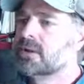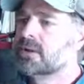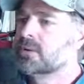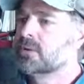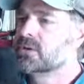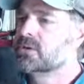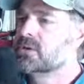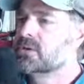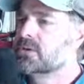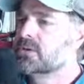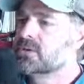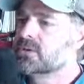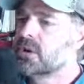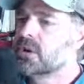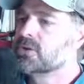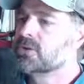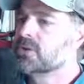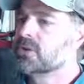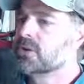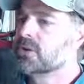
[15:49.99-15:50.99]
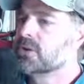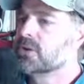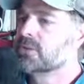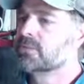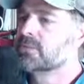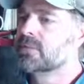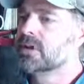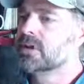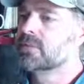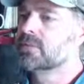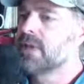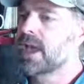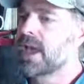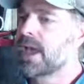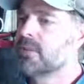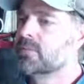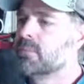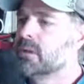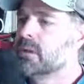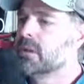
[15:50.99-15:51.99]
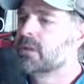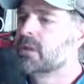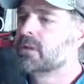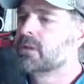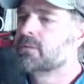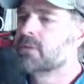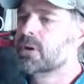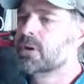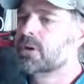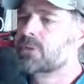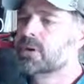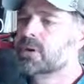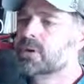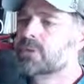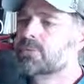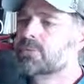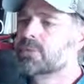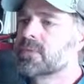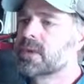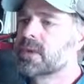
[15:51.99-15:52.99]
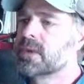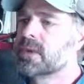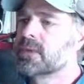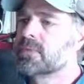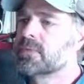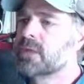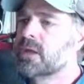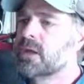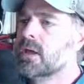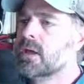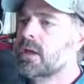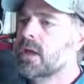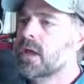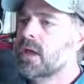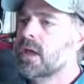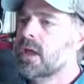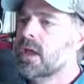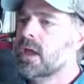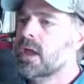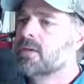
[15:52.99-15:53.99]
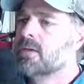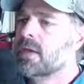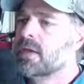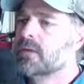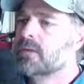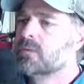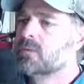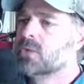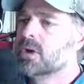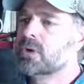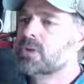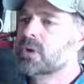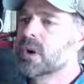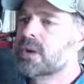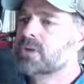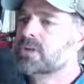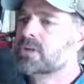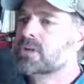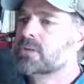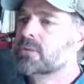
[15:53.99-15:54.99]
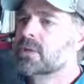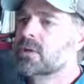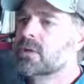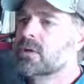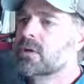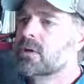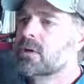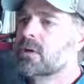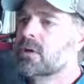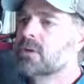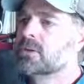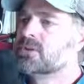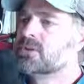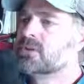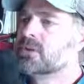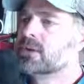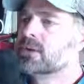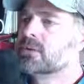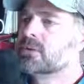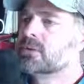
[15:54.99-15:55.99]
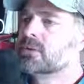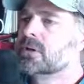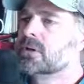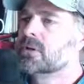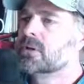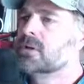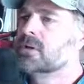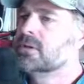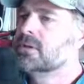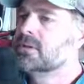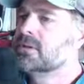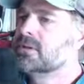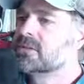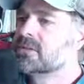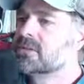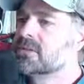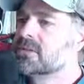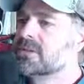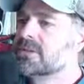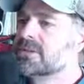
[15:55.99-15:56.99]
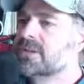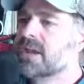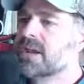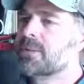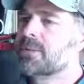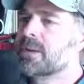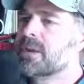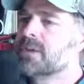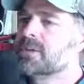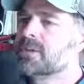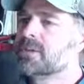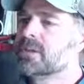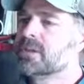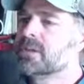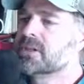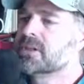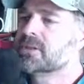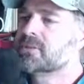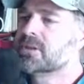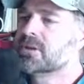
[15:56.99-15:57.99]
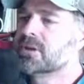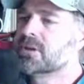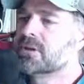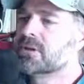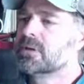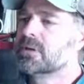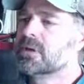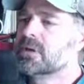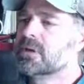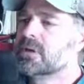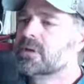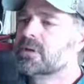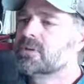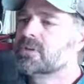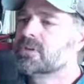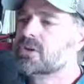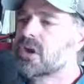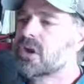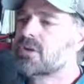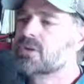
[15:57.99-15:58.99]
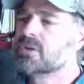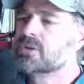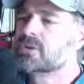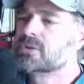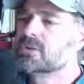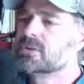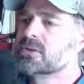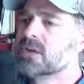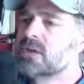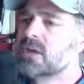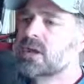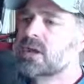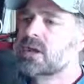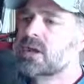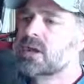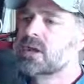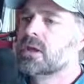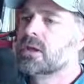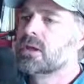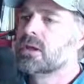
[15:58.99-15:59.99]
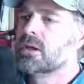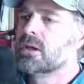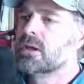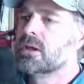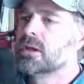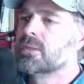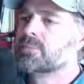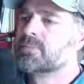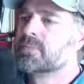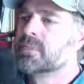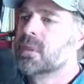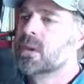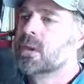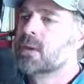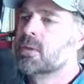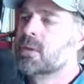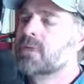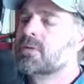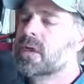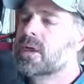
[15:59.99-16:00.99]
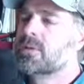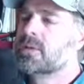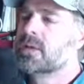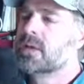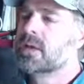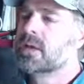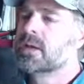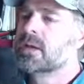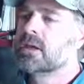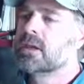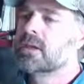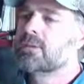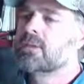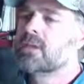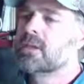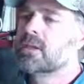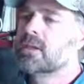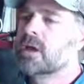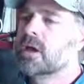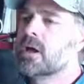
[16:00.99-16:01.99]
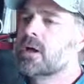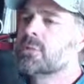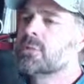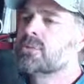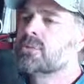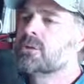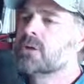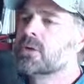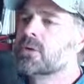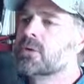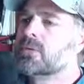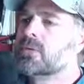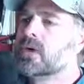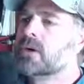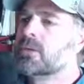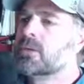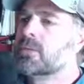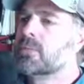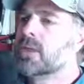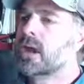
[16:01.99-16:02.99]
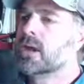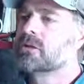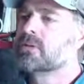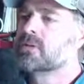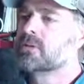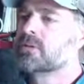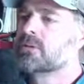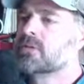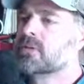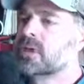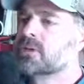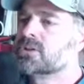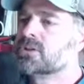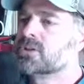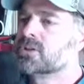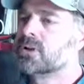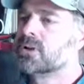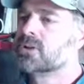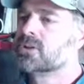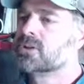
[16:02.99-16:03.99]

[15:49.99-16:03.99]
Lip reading: which is also a bad play in poker. And then we raised him and he called, so he's got a piece of this, but he's nervous. We've got the king of clubs, so we've got the backdoor flush draw